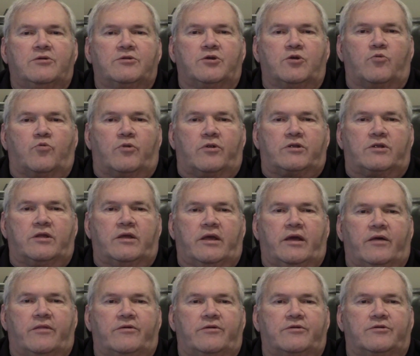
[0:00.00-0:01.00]
to work
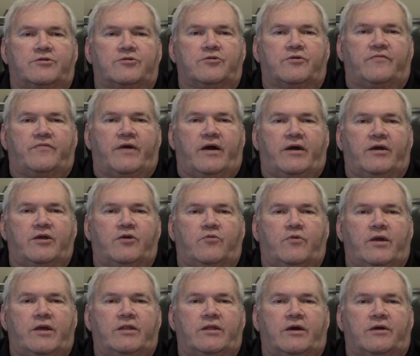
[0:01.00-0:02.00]
together to
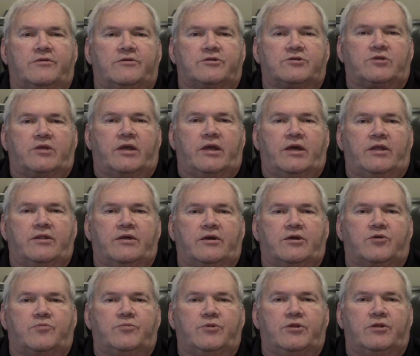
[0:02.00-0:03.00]
evaluate, understand,
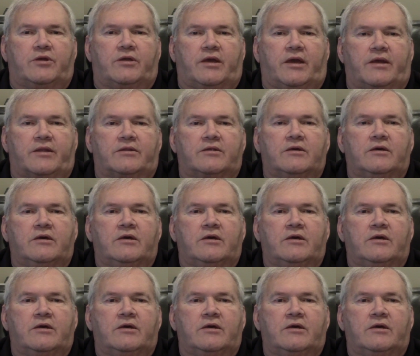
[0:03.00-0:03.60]
and communicate